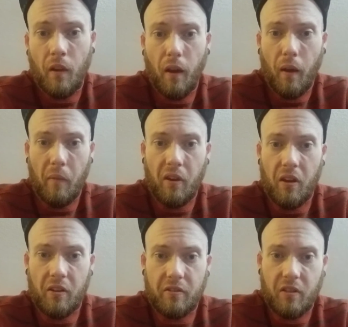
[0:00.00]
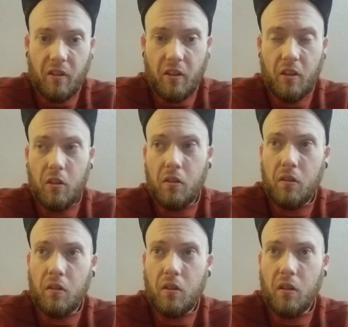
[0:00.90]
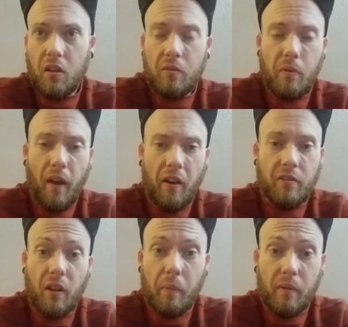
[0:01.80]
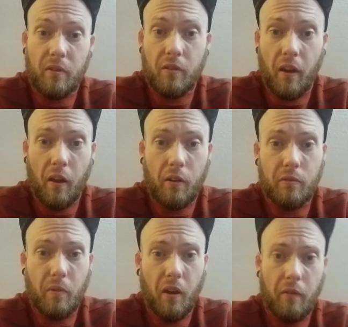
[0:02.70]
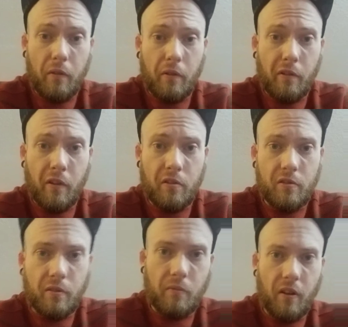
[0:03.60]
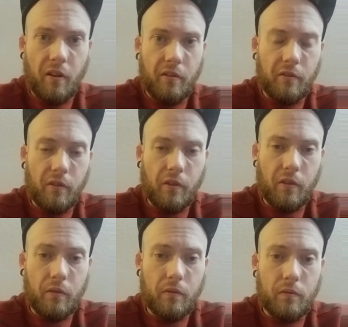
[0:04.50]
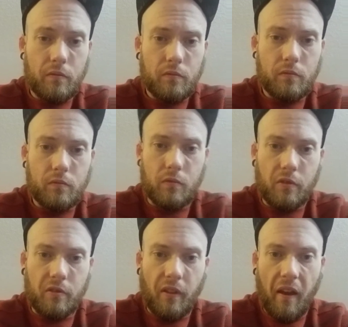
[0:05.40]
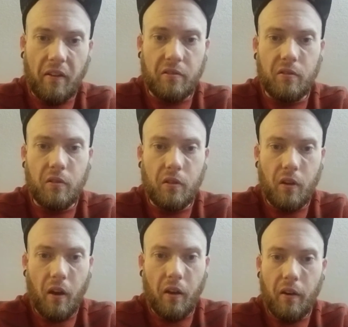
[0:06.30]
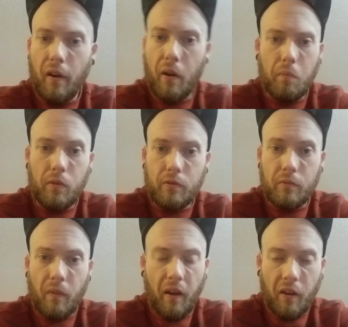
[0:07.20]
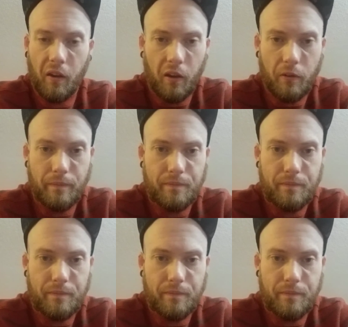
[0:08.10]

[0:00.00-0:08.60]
I mean, it's had its ups and downs, but every relationship does. And this last year, I ended up losing my kid.